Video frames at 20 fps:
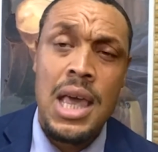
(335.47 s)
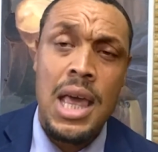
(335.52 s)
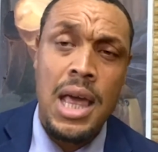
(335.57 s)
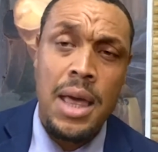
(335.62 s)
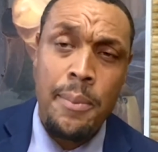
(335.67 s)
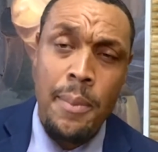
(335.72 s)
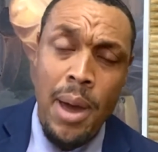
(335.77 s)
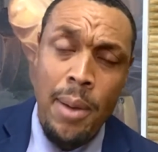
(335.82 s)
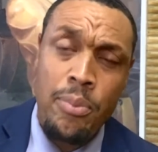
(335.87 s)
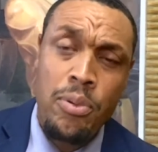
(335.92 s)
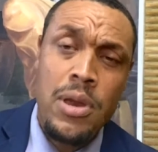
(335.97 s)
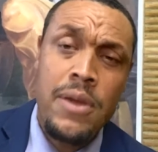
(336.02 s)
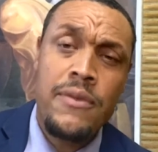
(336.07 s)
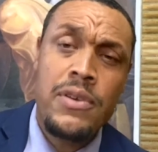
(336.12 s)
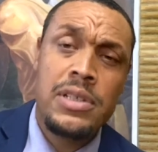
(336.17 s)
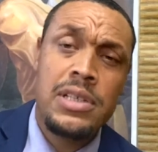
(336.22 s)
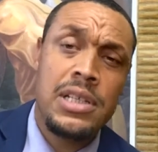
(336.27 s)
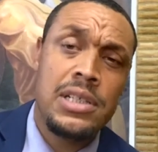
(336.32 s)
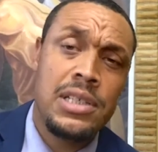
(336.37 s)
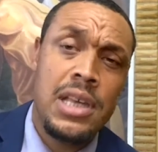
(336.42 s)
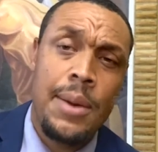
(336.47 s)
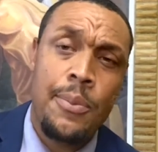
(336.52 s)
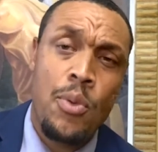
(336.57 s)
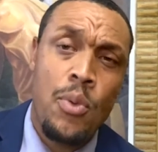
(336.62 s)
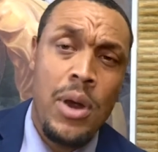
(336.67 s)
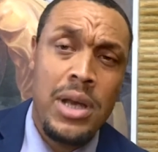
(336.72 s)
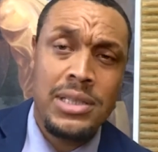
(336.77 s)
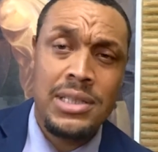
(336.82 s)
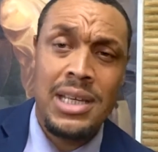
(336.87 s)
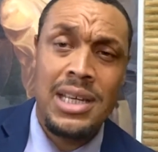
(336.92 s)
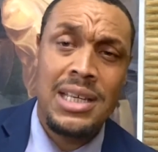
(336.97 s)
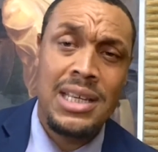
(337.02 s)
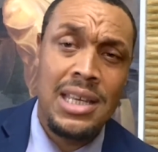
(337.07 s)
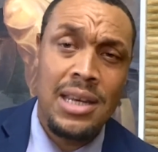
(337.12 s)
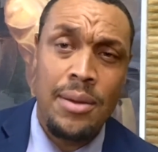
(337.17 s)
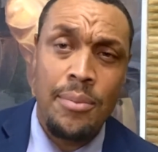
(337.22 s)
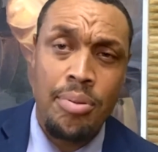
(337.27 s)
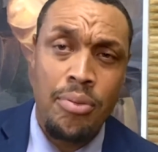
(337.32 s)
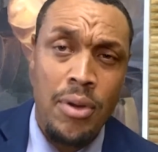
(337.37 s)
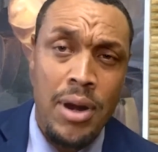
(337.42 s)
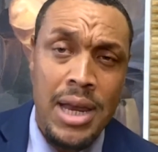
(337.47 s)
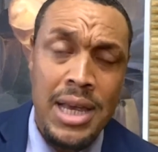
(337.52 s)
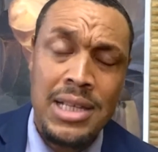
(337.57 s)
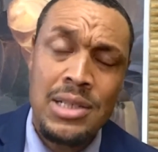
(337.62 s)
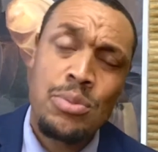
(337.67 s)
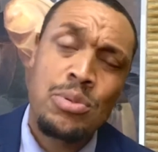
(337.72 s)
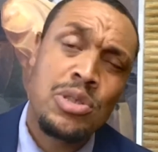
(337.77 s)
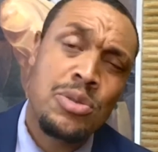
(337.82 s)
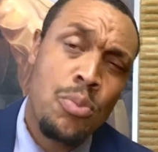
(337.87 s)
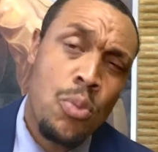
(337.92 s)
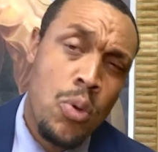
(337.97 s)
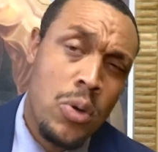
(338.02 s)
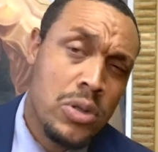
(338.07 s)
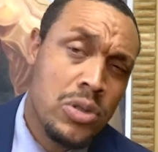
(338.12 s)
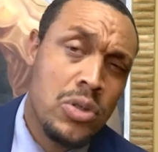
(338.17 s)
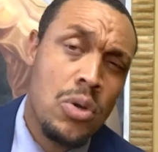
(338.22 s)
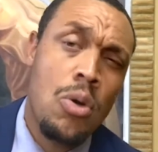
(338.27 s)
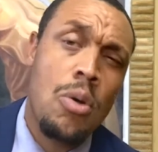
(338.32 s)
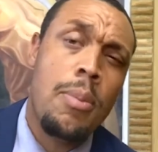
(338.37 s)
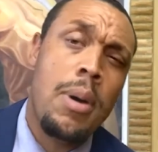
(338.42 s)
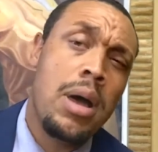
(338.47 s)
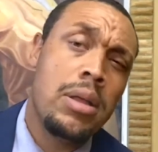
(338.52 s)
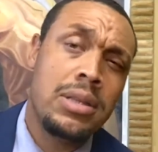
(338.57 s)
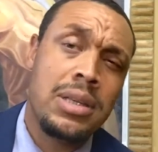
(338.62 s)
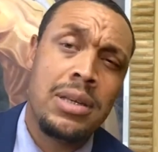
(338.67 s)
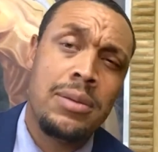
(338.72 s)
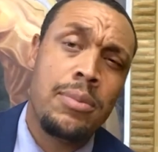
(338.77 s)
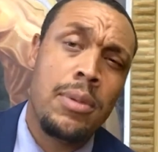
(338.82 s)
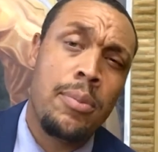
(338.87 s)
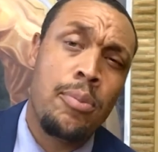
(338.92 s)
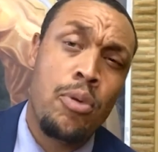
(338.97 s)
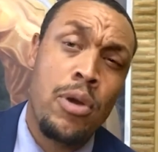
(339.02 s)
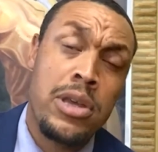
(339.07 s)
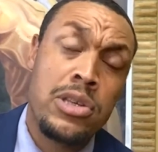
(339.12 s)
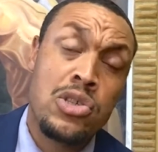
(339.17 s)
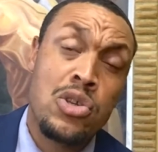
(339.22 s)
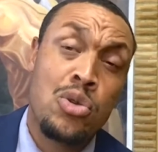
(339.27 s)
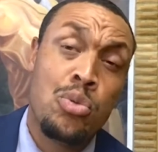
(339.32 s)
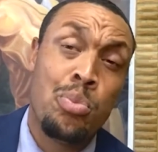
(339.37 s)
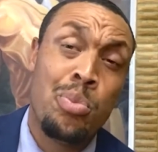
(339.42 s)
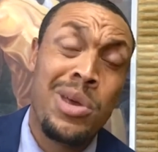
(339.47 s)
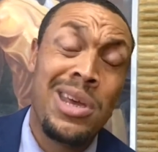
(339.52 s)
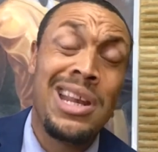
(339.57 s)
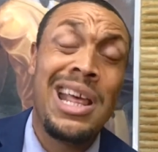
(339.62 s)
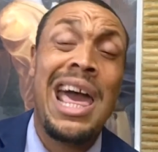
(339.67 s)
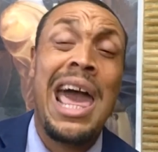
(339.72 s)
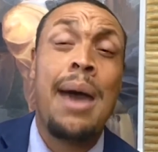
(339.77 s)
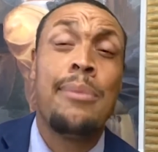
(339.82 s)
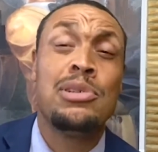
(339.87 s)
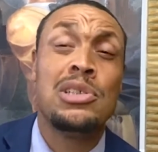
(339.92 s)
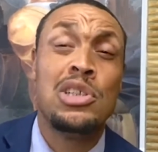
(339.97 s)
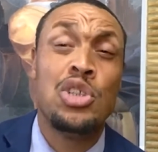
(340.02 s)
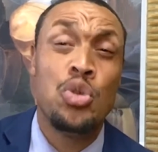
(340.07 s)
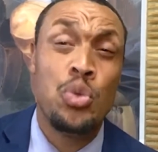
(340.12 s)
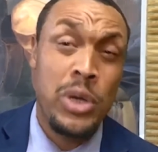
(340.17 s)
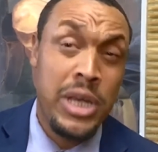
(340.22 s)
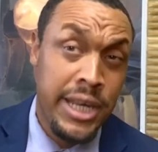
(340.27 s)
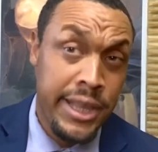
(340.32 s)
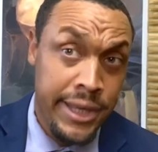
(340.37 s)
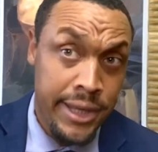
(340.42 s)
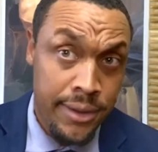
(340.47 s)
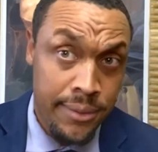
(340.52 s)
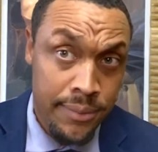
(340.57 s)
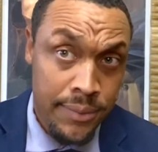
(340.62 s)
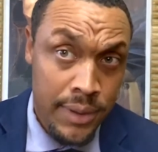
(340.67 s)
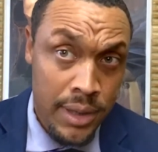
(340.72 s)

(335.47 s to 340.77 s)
My previous example where I said it didn't appraise was more so about the appraiser being an absolute idiot.